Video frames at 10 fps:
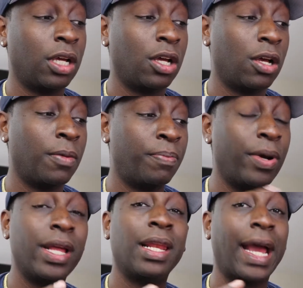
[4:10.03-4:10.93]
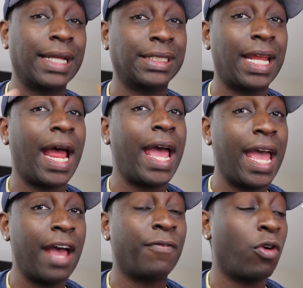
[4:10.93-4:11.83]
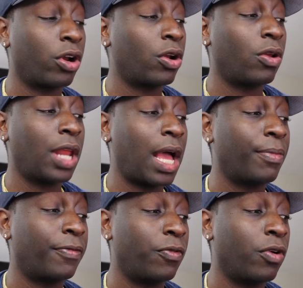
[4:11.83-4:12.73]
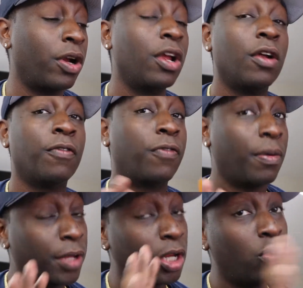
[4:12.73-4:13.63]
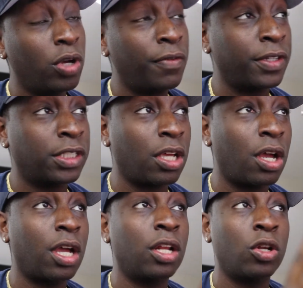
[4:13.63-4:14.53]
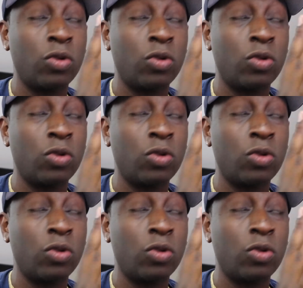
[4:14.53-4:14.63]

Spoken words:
But like I said, I have ordered online before from the Louis Vuitton